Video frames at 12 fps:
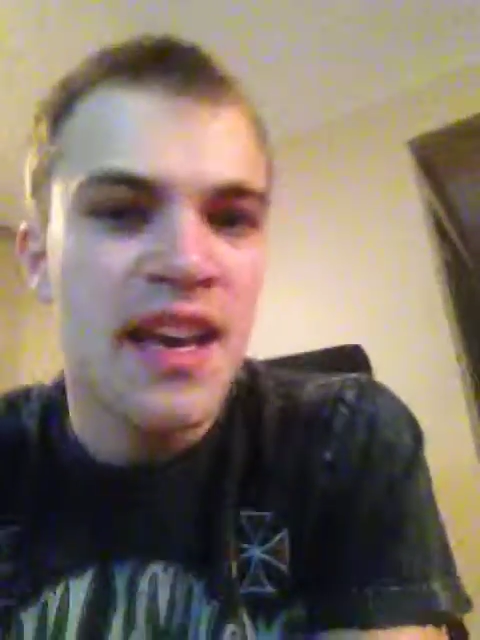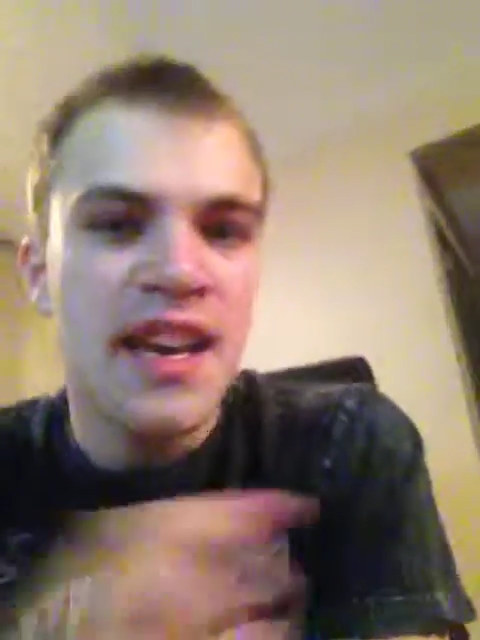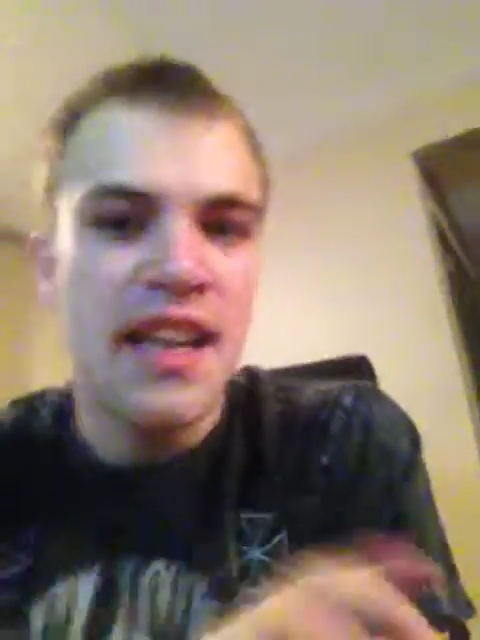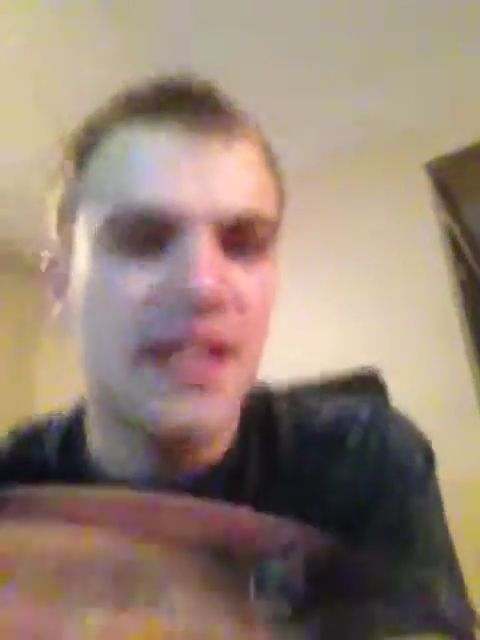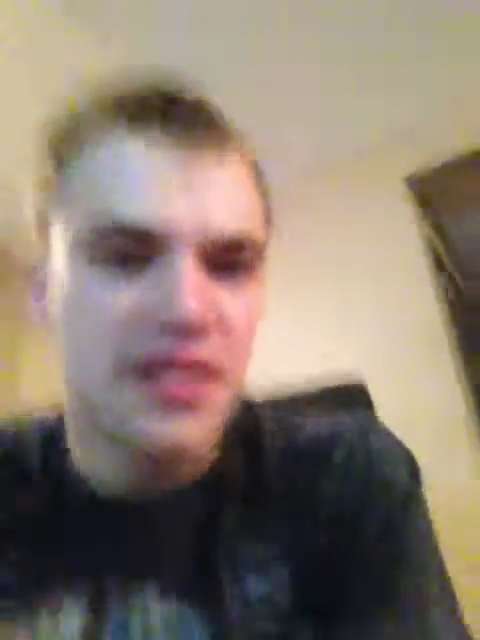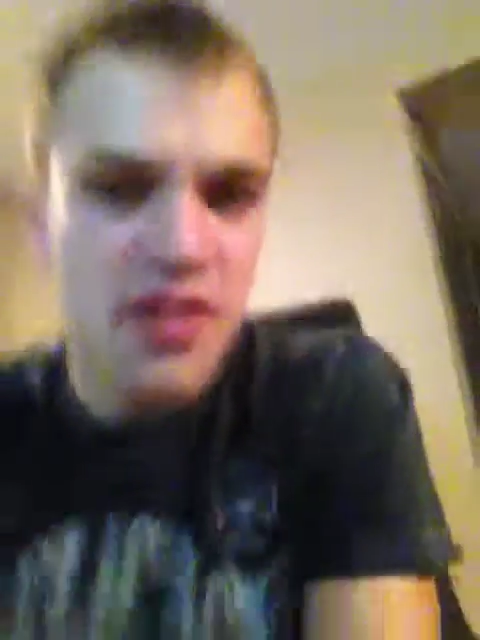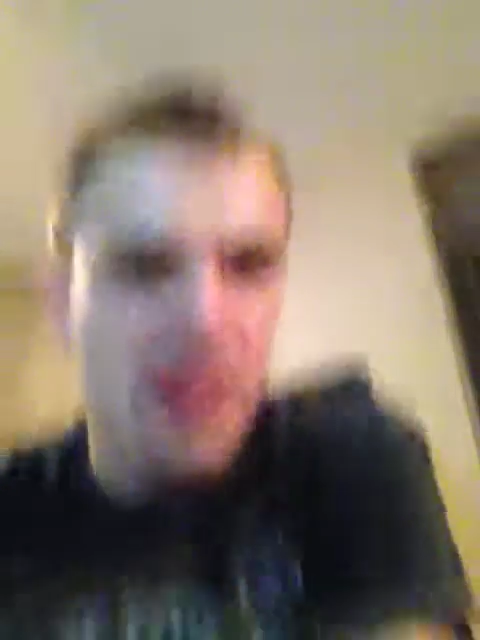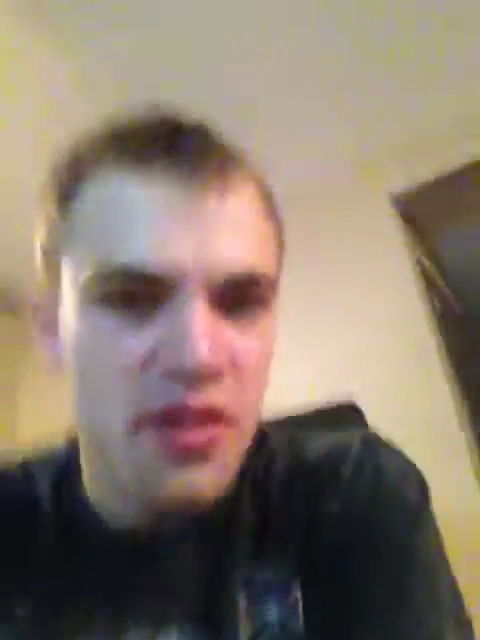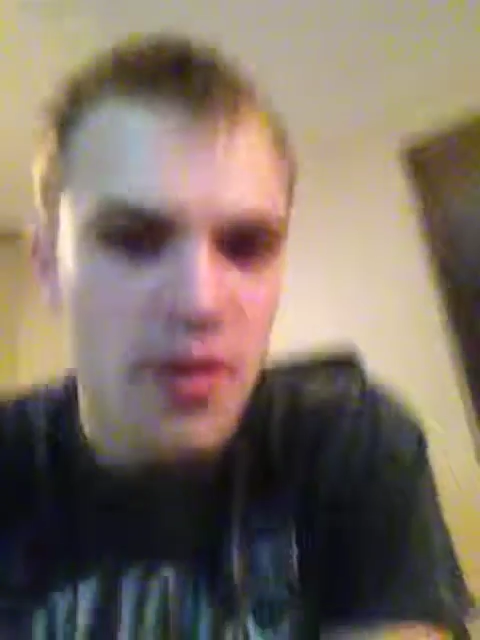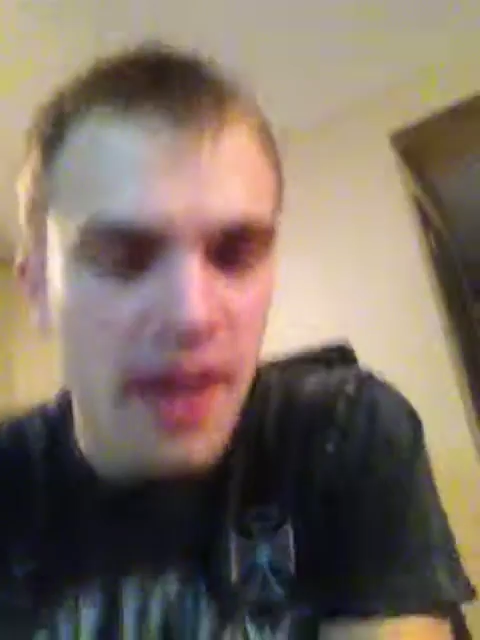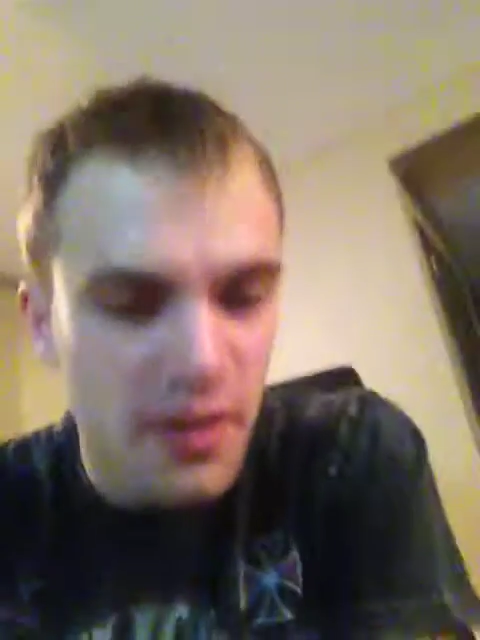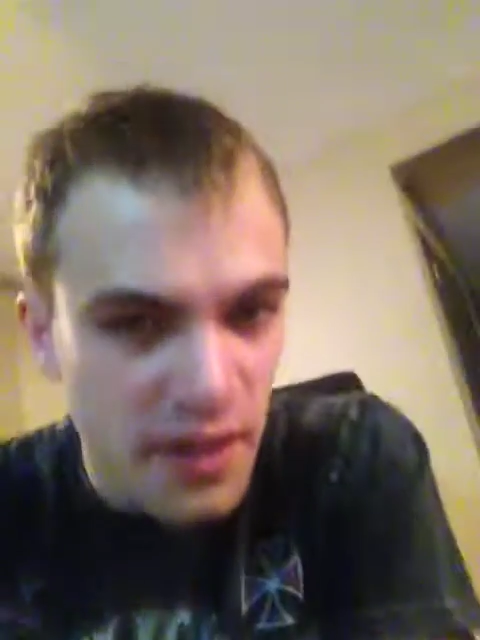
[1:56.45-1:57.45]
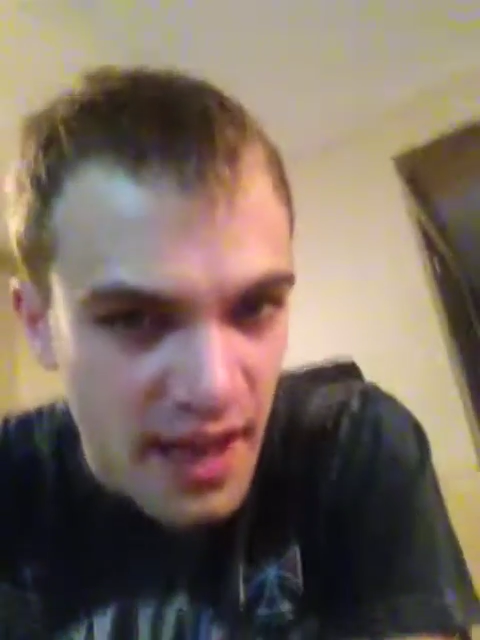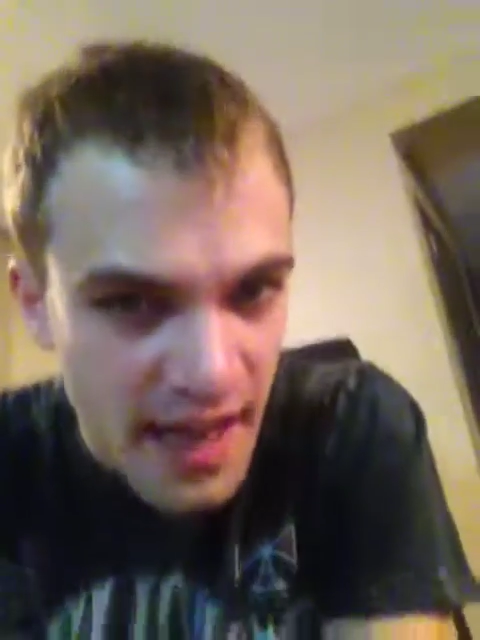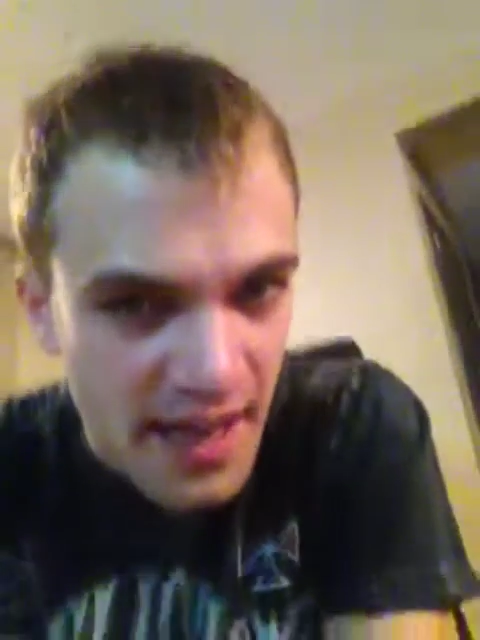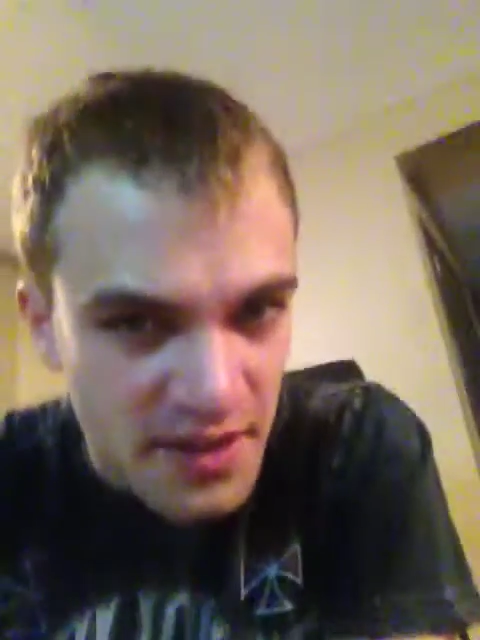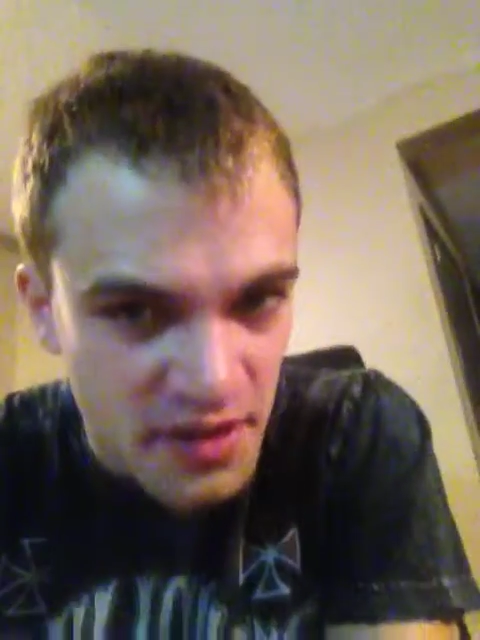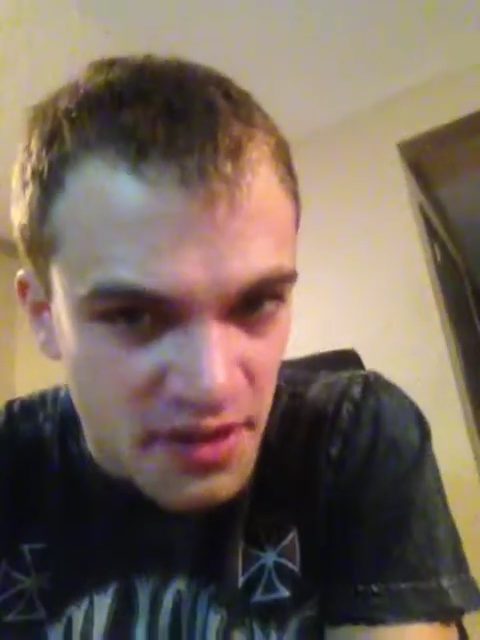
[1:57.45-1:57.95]
he does not know how to
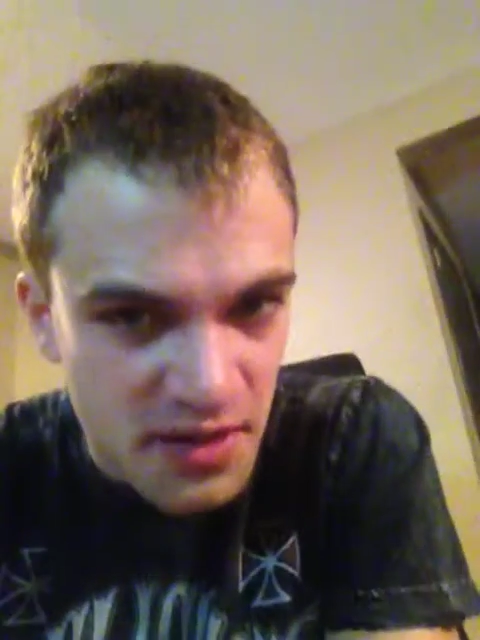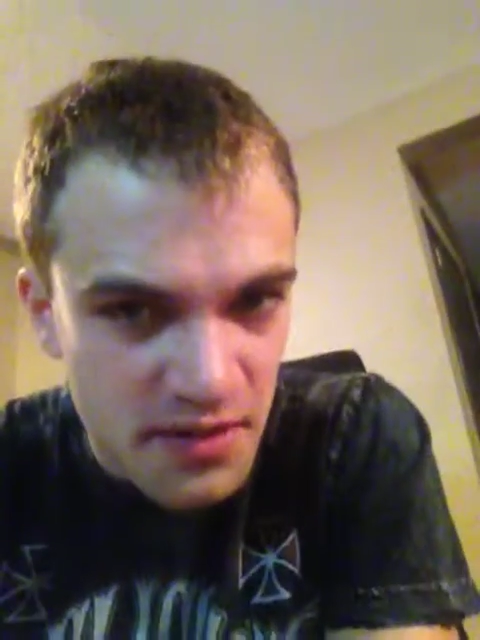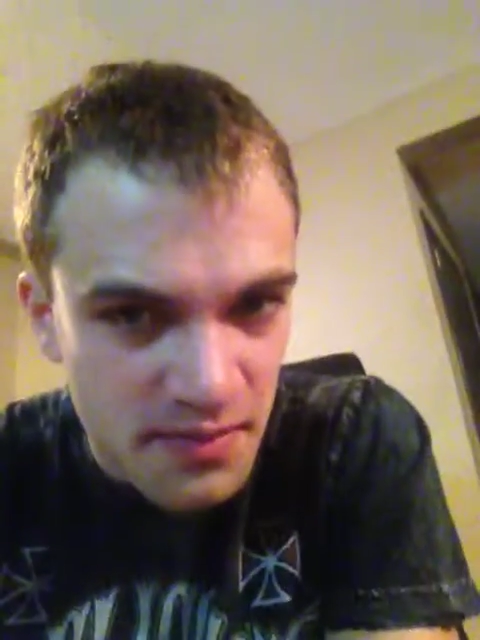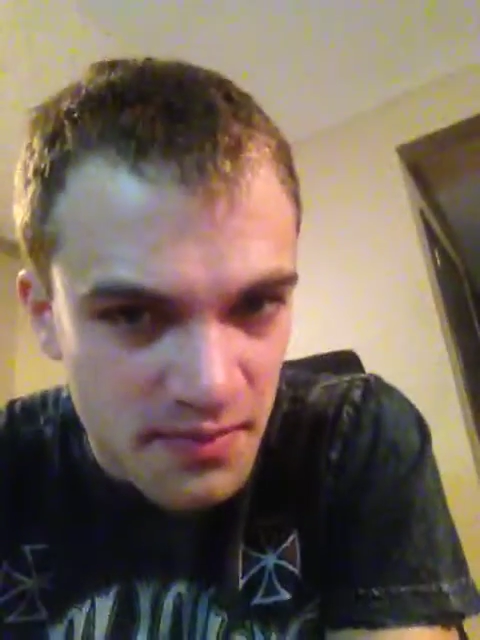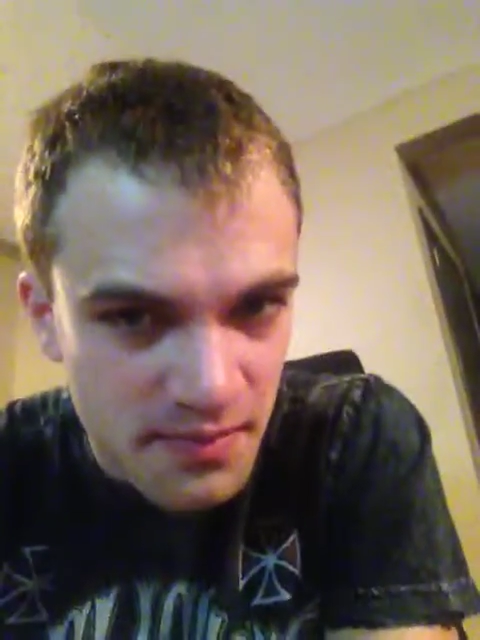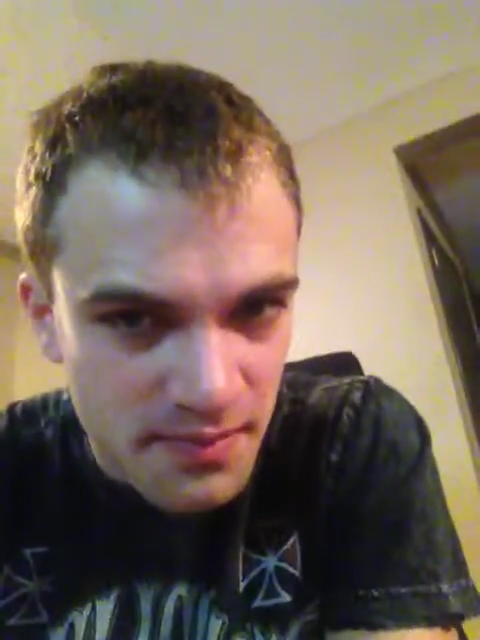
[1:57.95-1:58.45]
answer,